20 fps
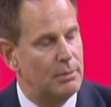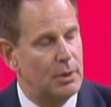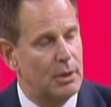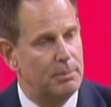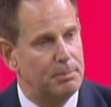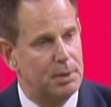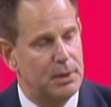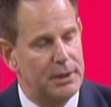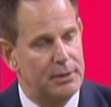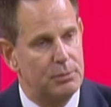
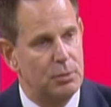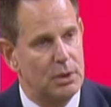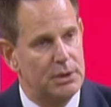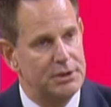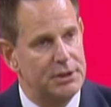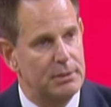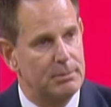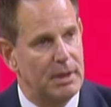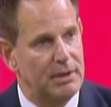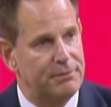played 1
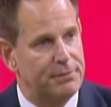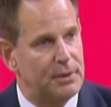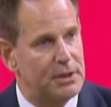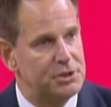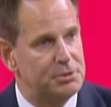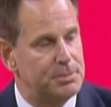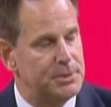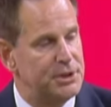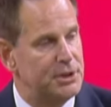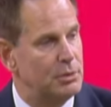year, my
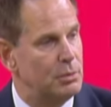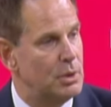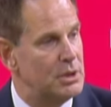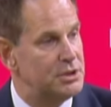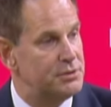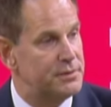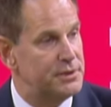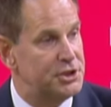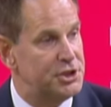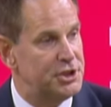freshman year at West
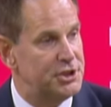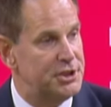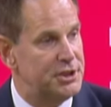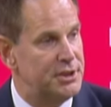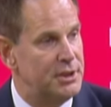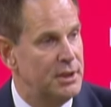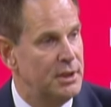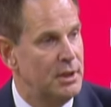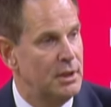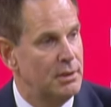Virginia,
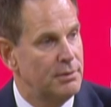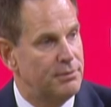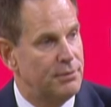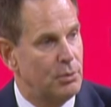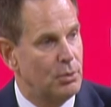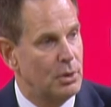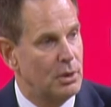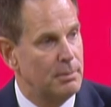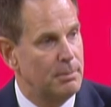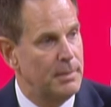
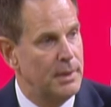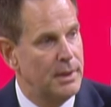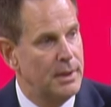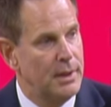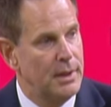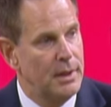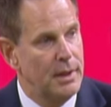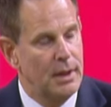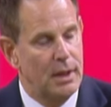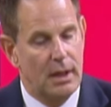for him.
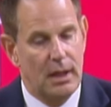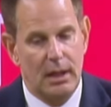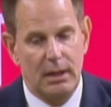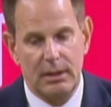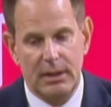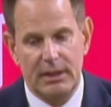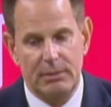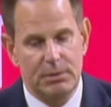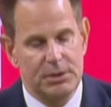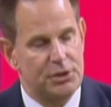
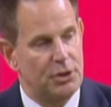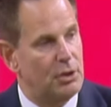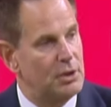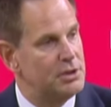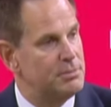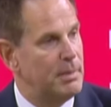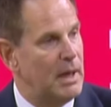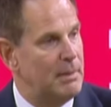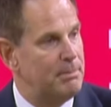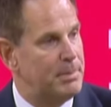He was always
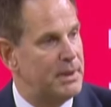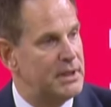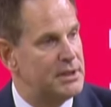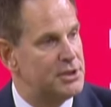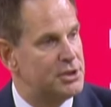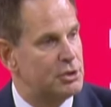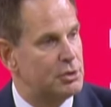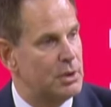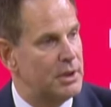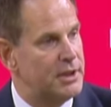my
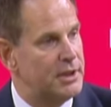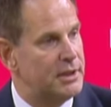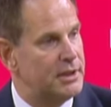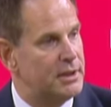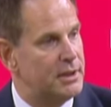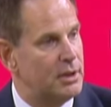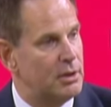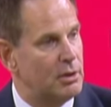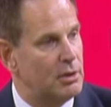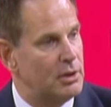biggest critic
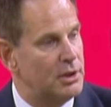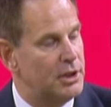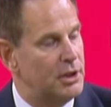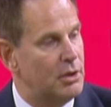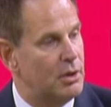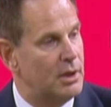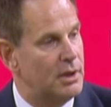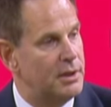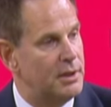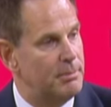early
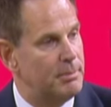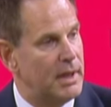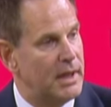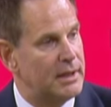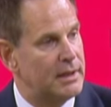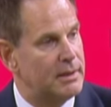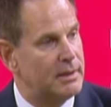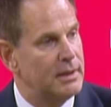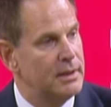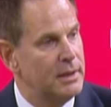on in my
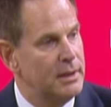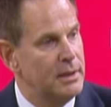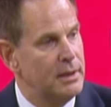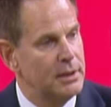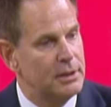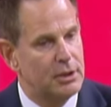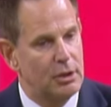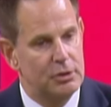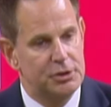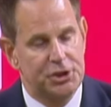
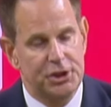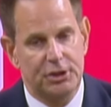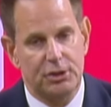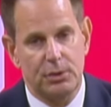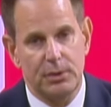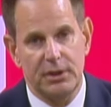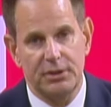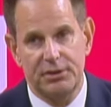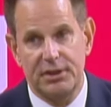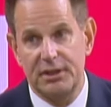coaching
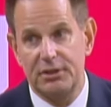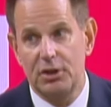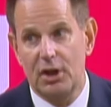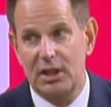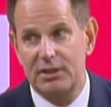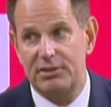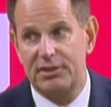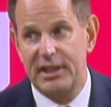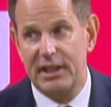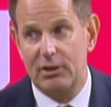career. Did
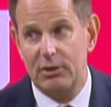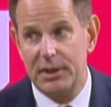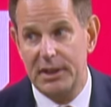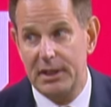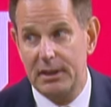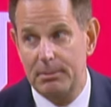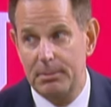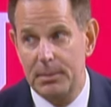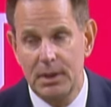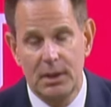not tell
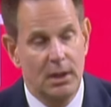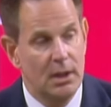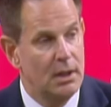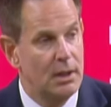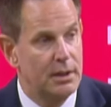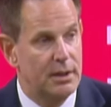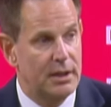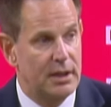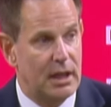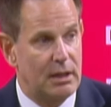him
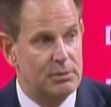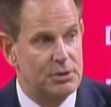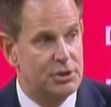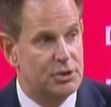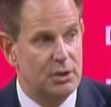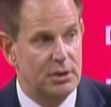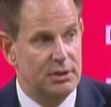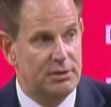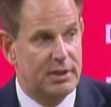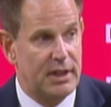that I was
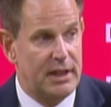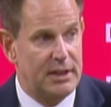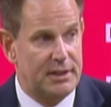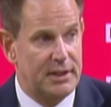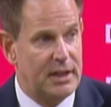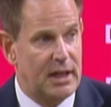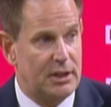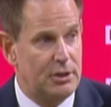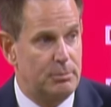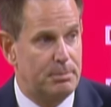going to take the
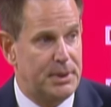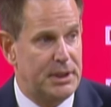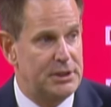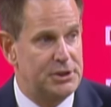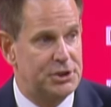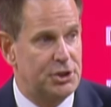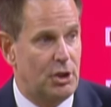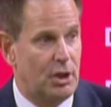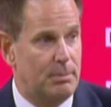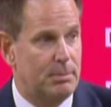IUP
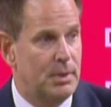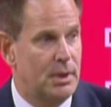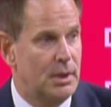job